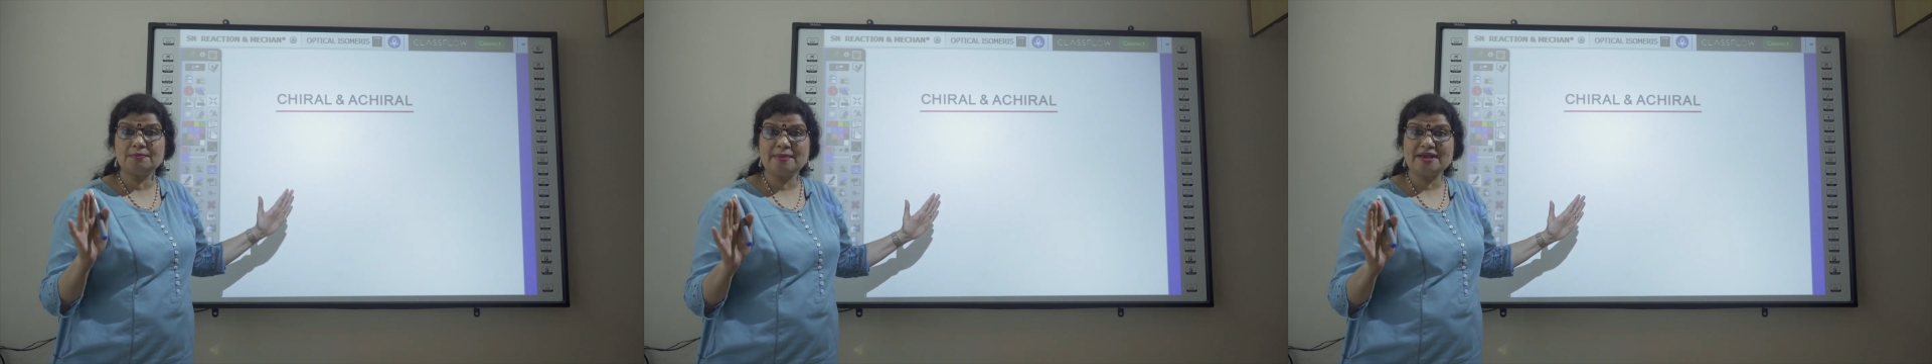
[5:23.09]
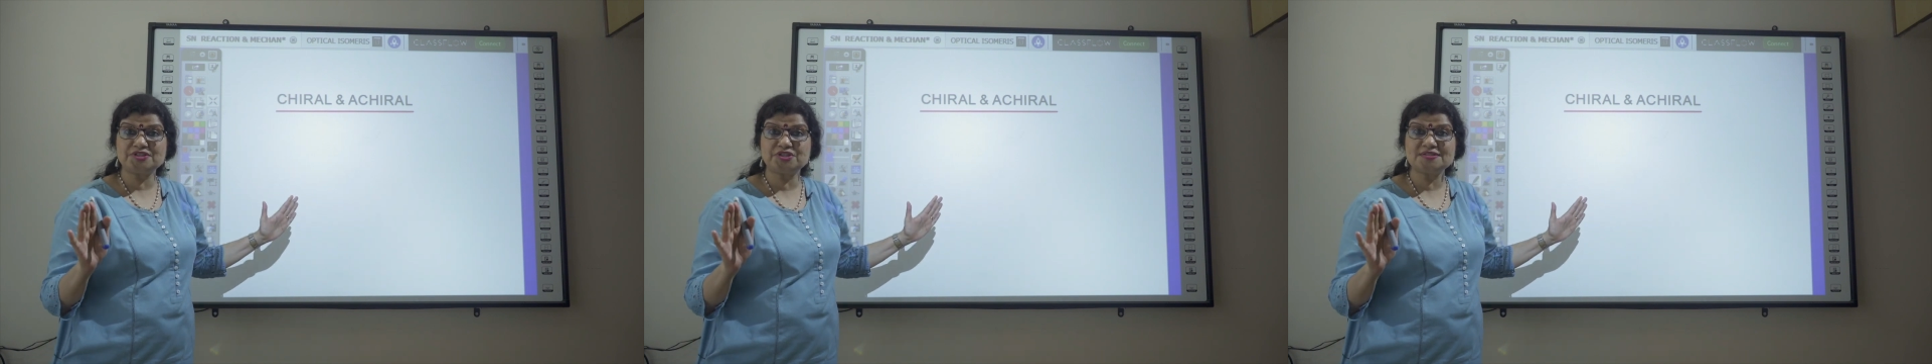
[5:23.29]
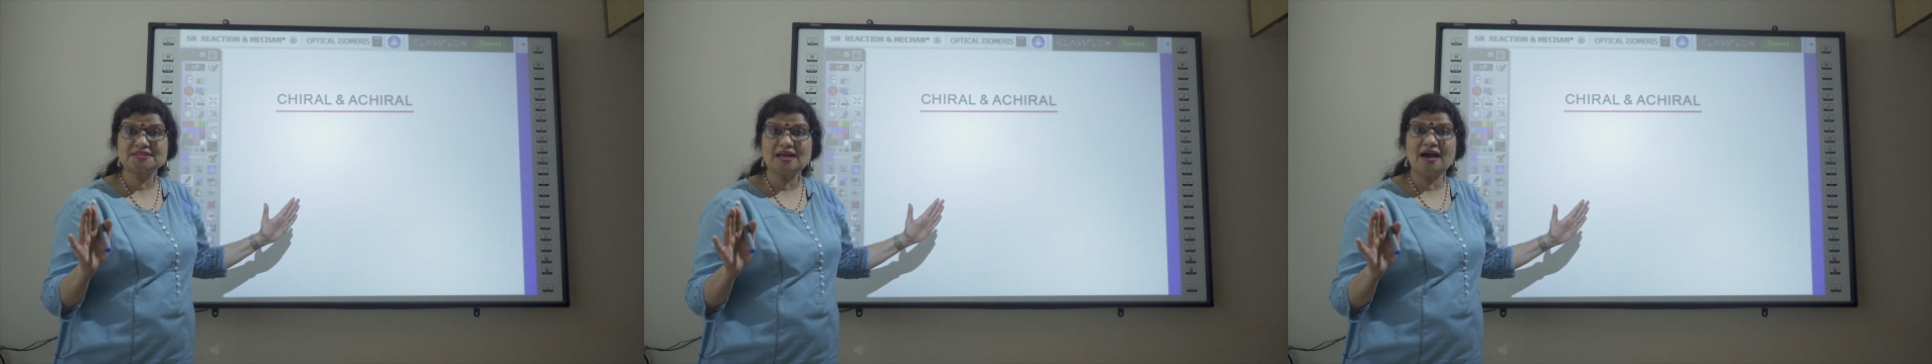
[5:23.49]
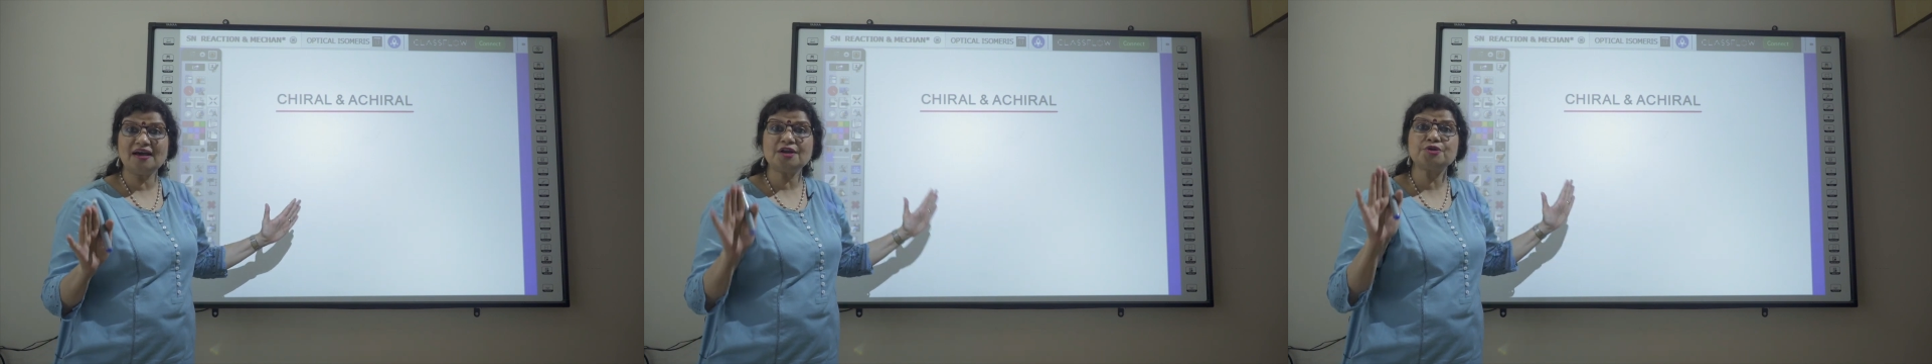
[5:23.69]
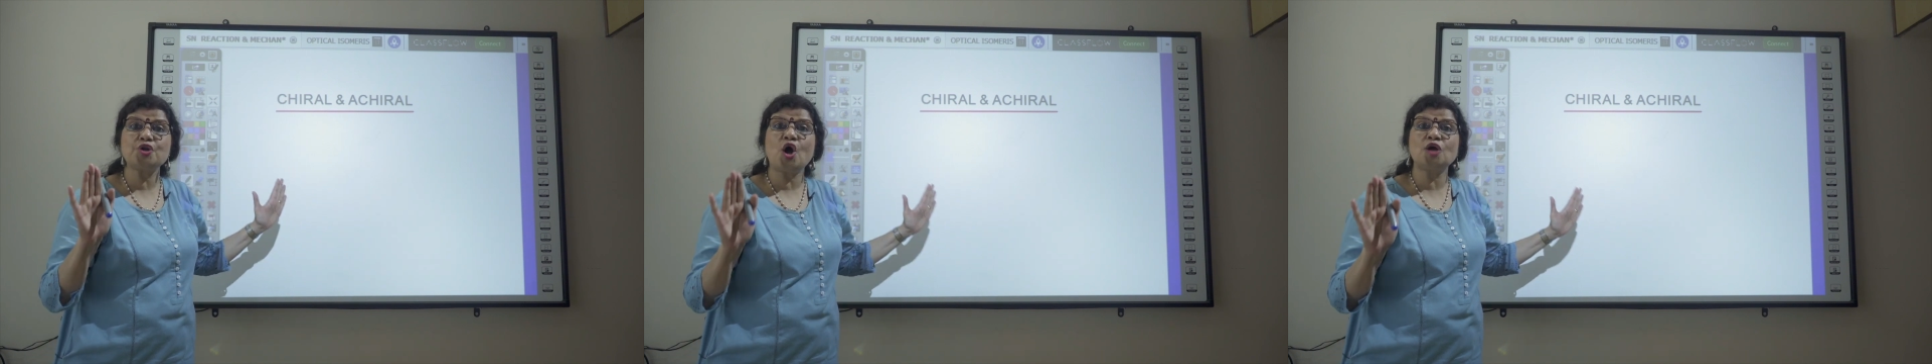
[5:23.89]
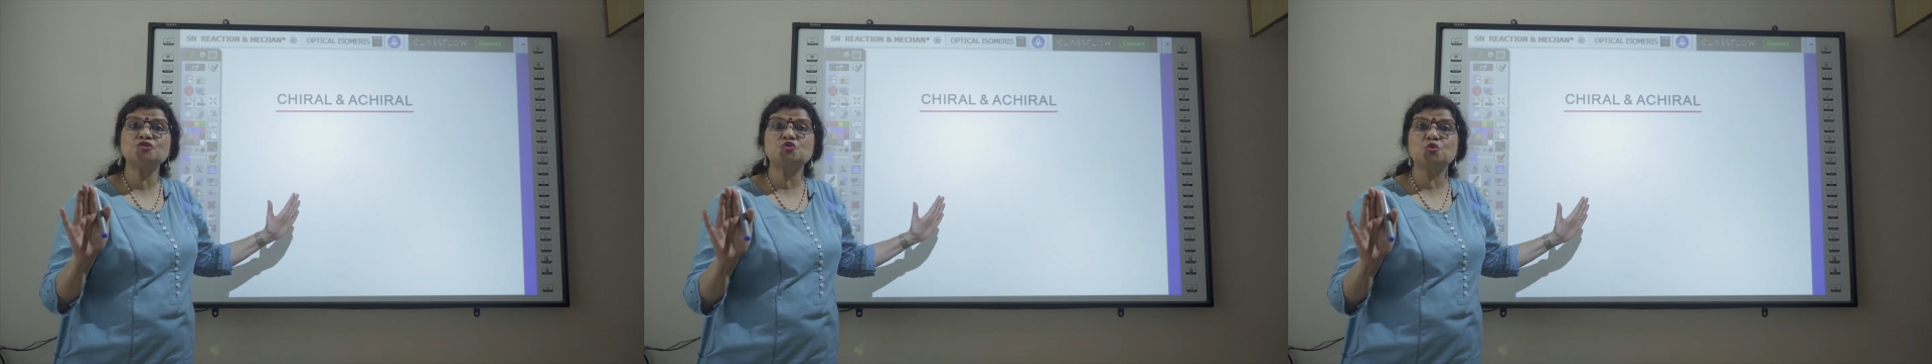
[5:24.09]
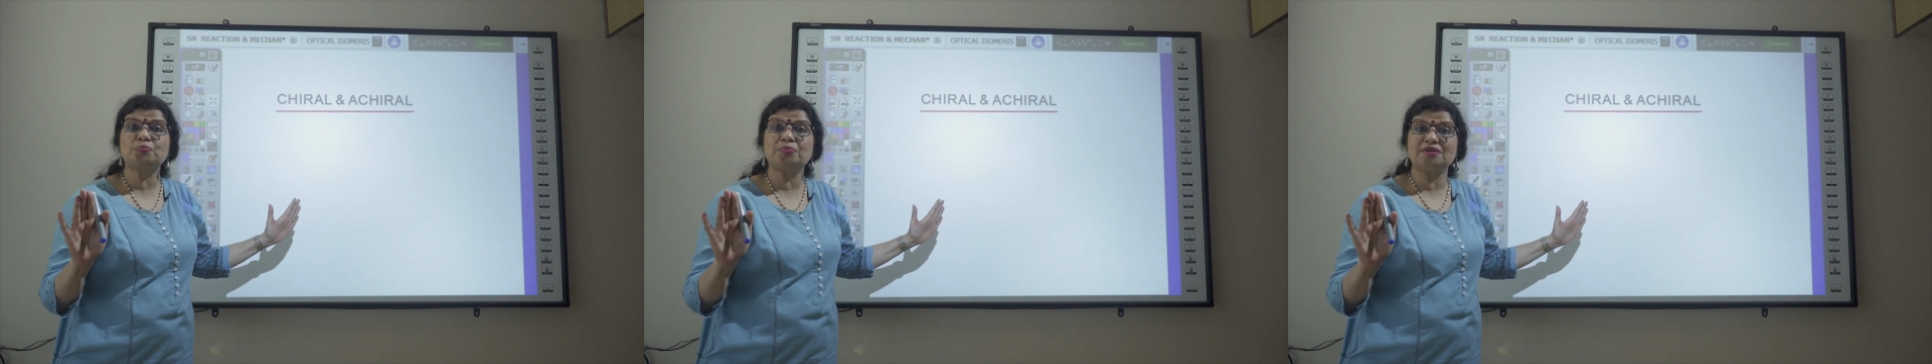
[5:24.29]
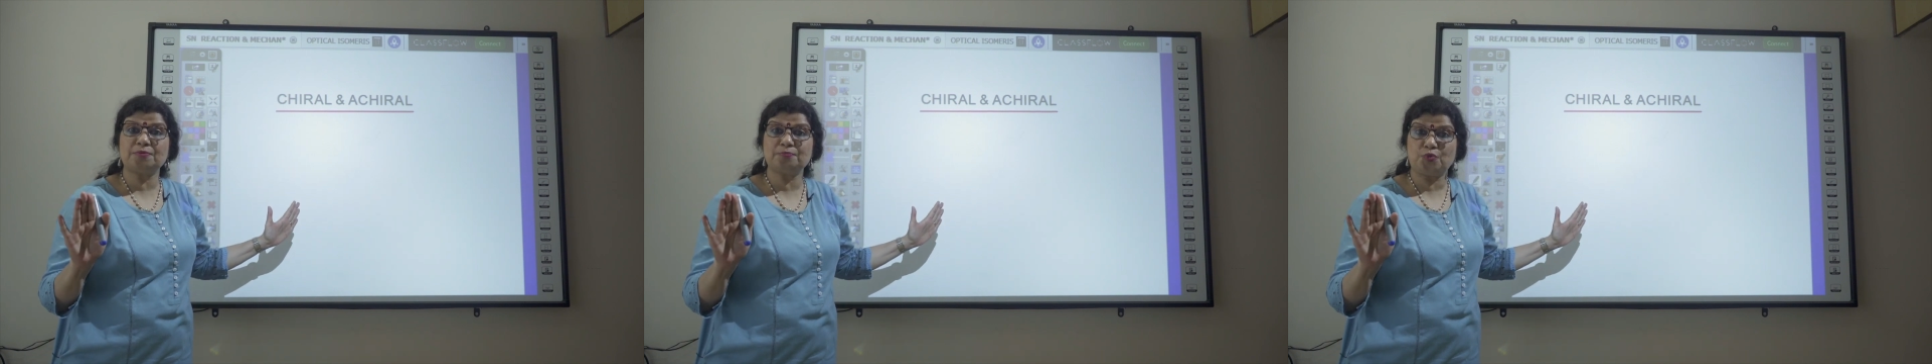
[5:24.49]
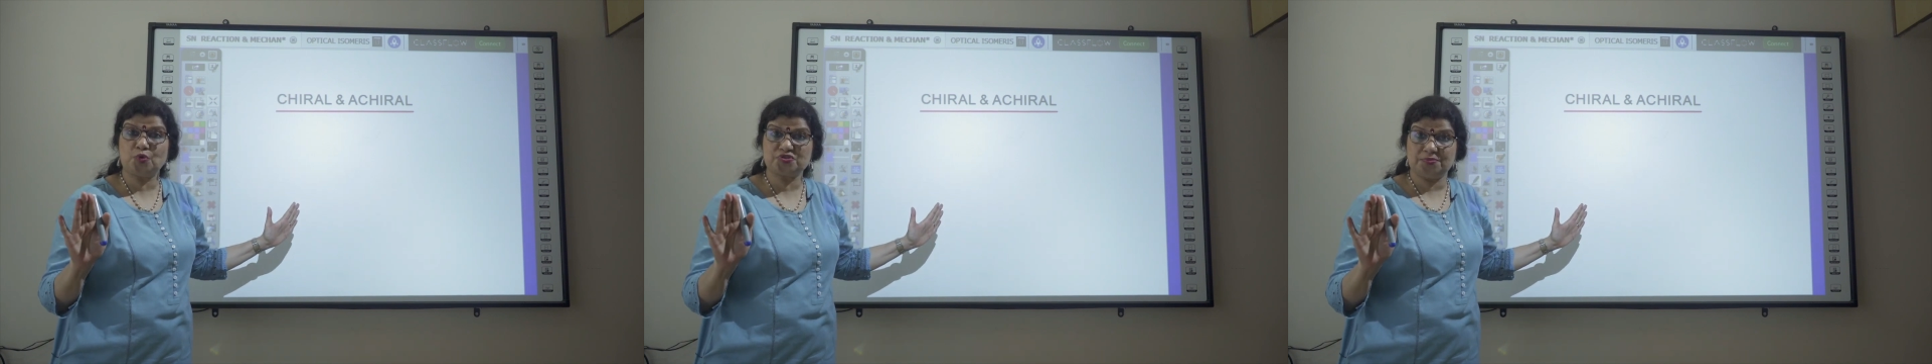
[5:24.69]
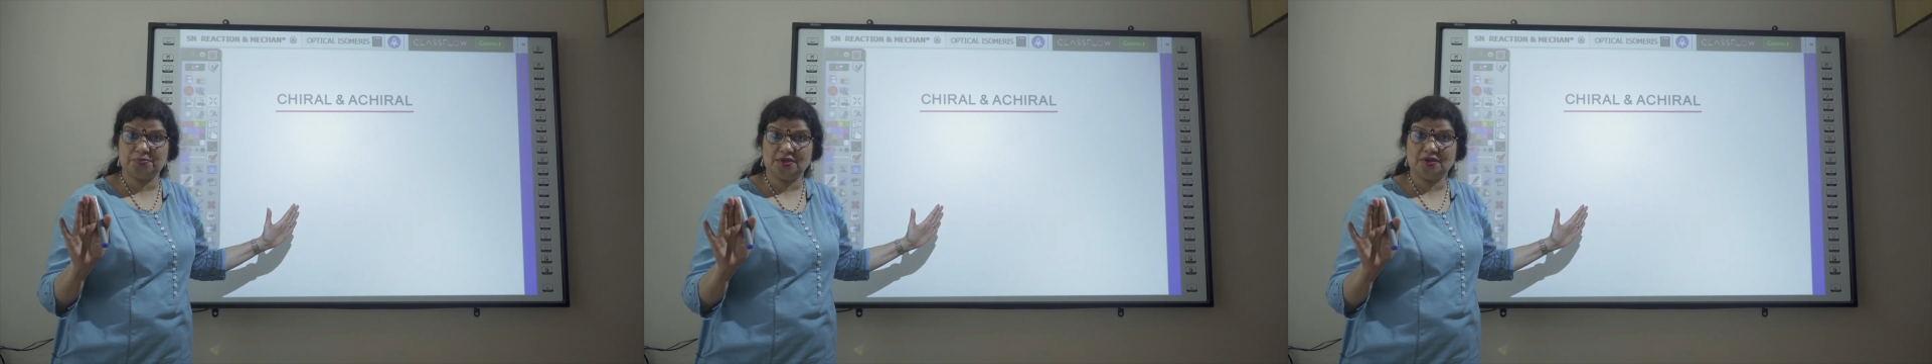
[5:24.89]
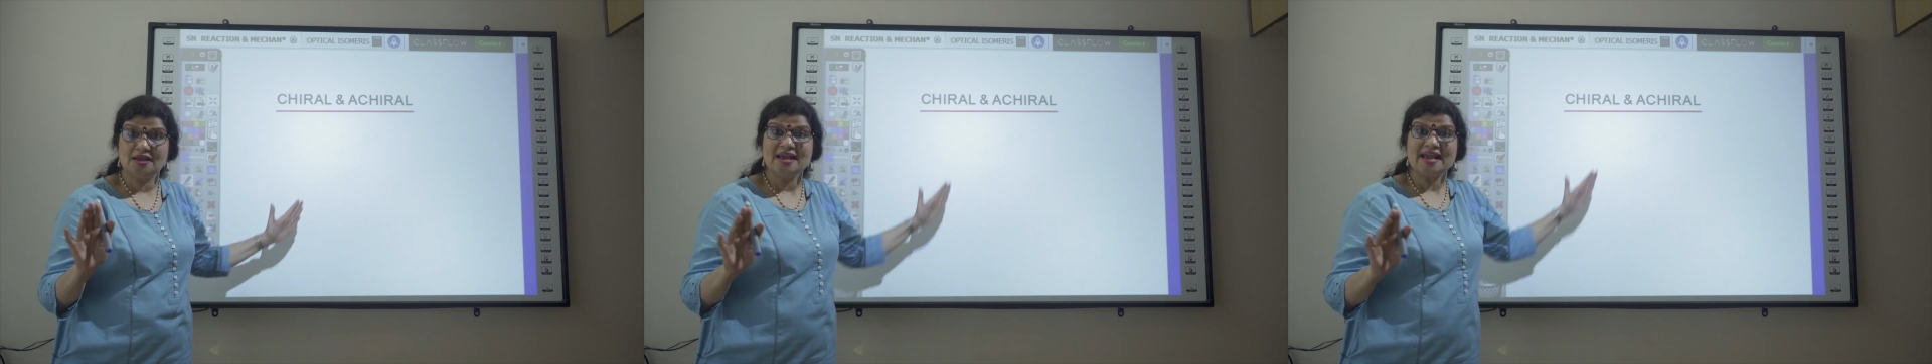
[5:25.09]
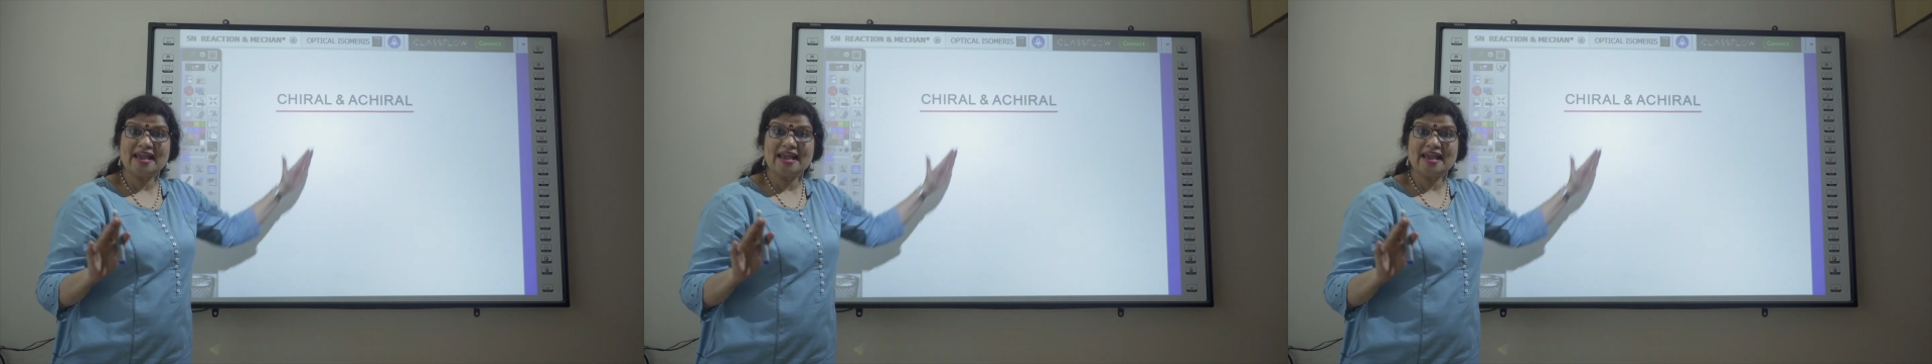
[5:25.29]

images are non-superimposable.